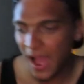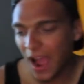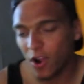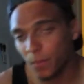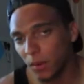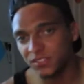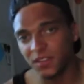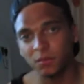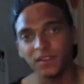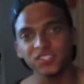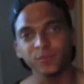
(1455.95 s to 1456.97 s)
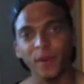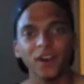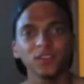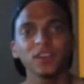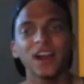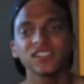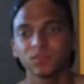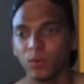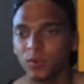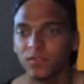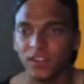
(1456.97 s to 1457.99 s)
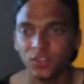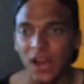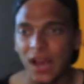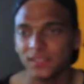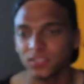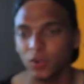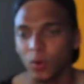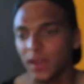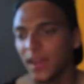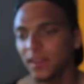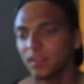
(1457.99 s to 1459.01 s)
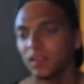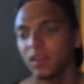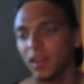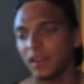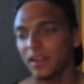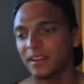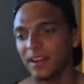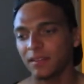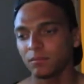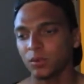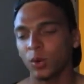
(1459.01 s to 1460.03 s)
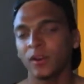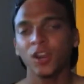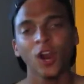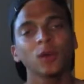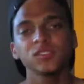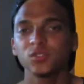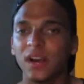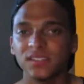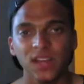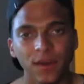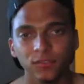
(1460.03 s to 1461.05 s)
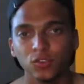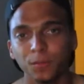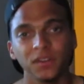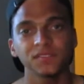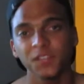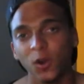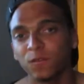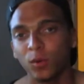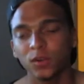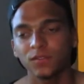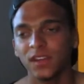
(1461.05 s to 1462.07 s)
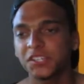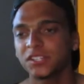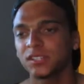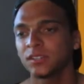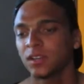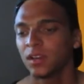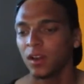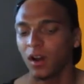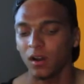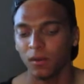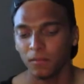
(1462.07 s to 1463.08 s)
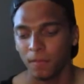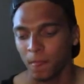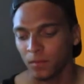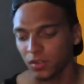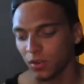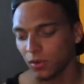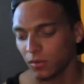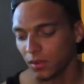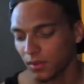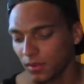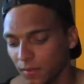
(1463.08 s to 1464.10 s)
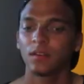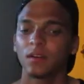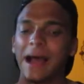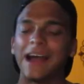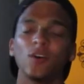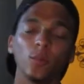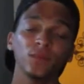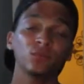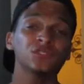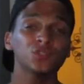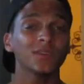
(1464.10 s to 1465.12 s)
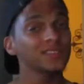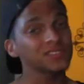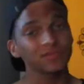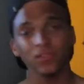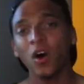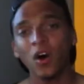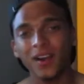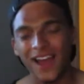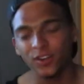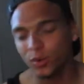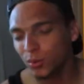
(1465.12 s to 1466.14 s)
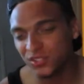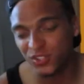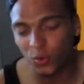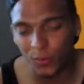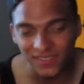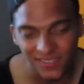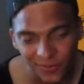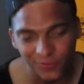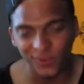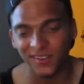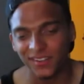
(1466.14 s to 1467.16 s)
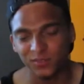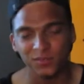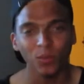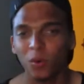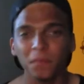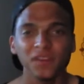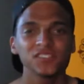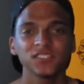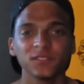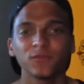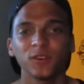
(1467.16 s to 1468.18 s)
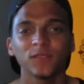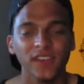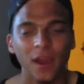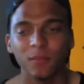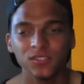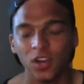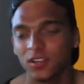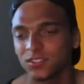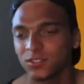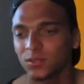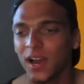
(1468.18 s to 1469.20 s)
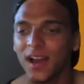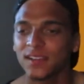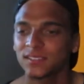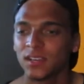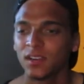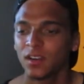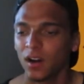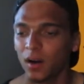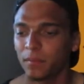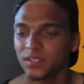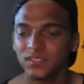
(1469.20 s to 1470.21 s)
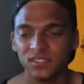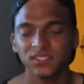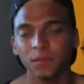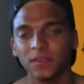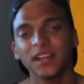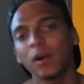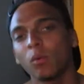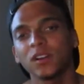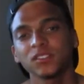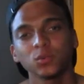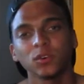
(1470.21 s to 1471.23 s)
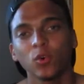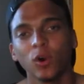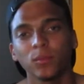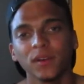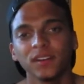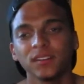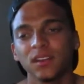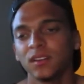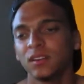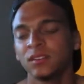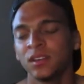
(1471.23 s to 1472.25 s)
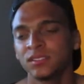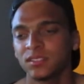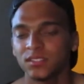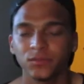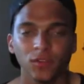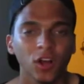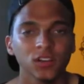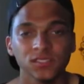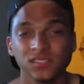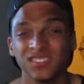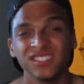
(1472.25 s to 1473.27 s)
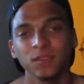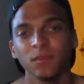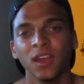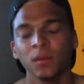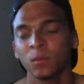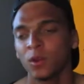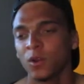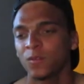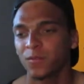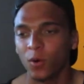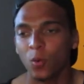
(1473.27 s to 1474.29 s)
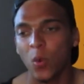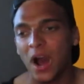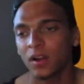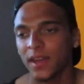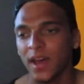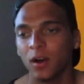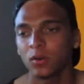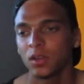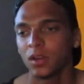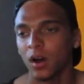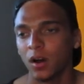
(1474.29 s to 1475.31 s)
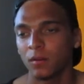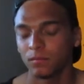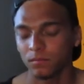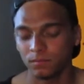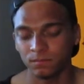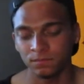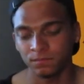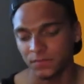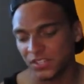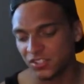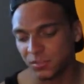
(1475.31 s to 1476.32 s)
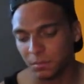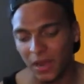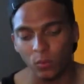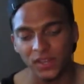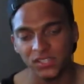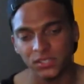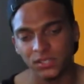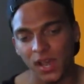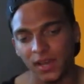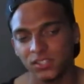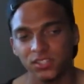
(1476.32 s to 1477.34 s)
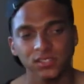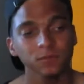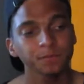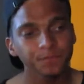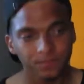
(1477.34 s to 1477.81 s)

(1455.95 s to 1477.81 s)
I hope I was able to inspire you guys or motivate you guys to go ahead and encourage you guys to have a little bit of self-motivation. I hope you enjoyed this vlog. I know it was a little bit different. It's more me just in front of a camera talking to you guys. But this is something that I wanted to incorporate into these vlogs, into Team AIM for a while now. It's just my way to kind of just